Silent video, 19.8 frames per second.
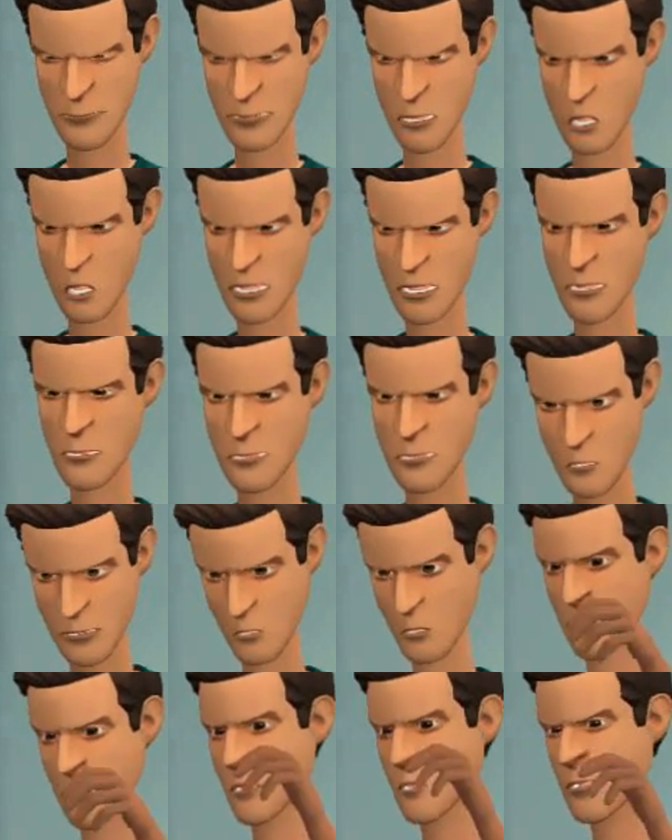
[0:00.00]
You're so
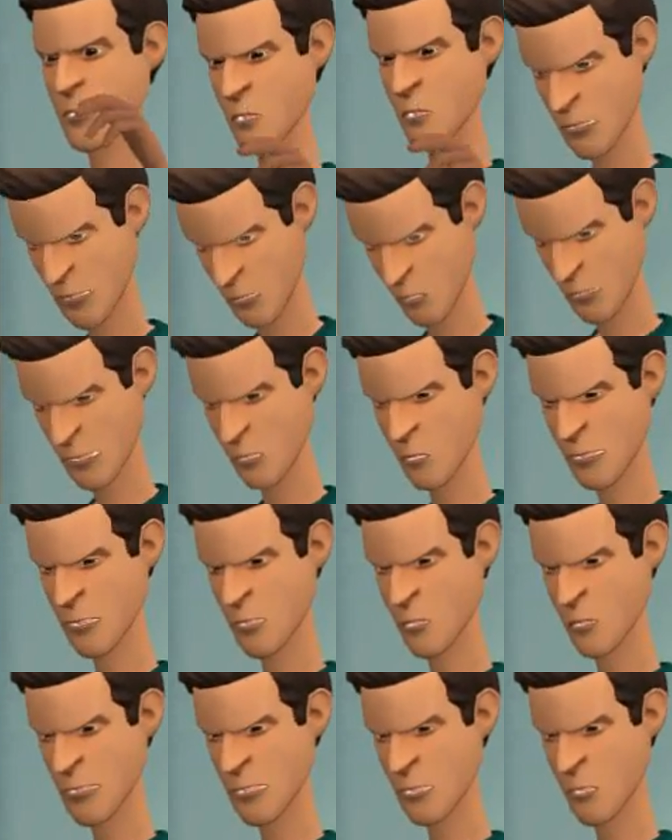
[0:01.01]
oh oh oh oh
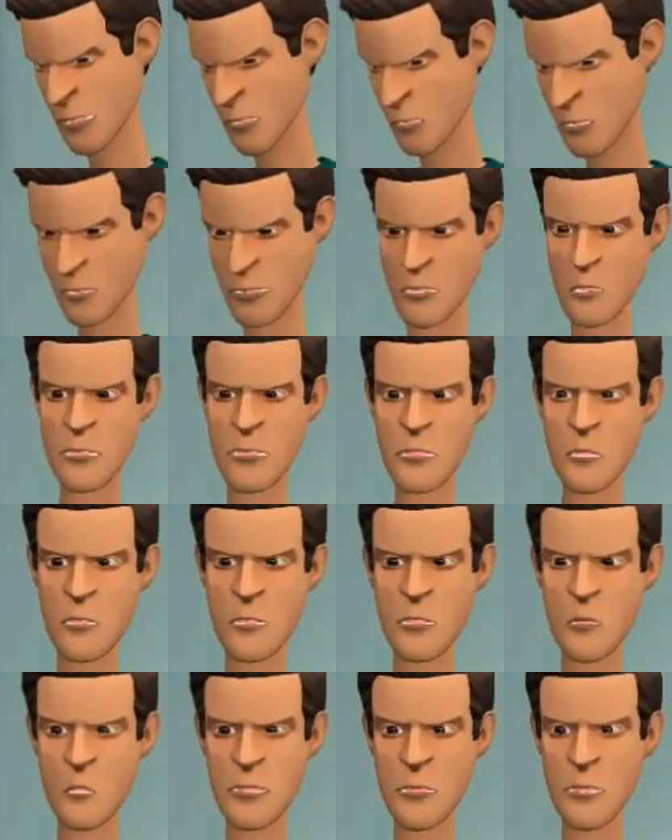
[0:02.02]
oh oh oh oh
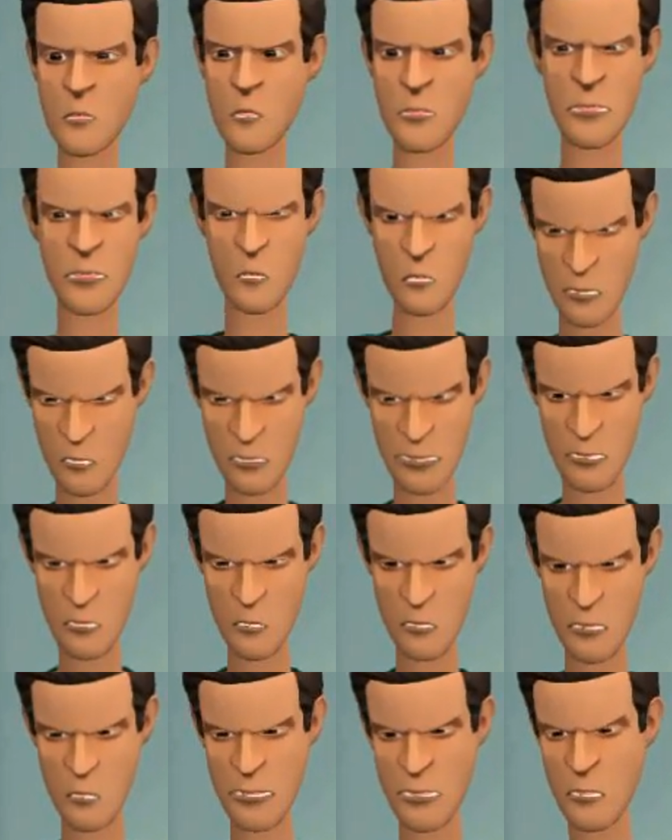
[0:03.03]
oh oh oh
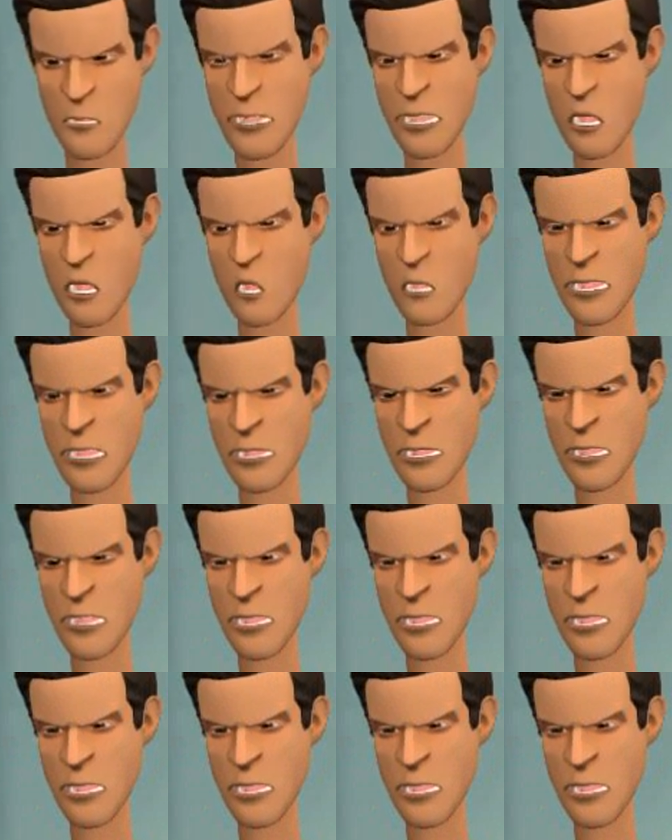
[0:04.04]
oh oh grounded,